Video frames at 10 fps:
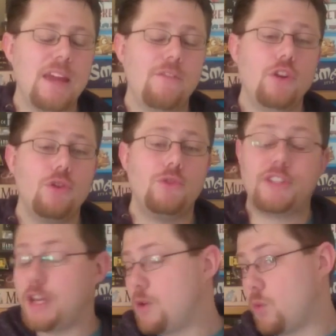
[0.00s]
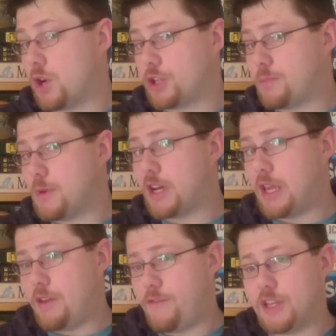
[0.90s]
If you didn't watch
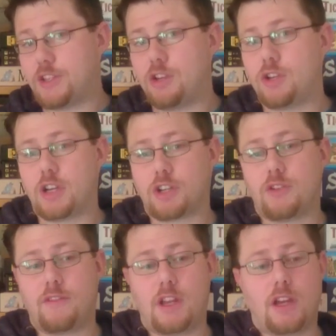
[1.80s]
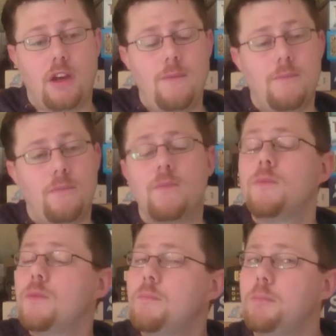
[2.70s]
my first introductory video,
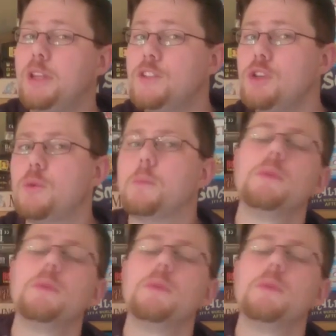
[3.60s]
please do.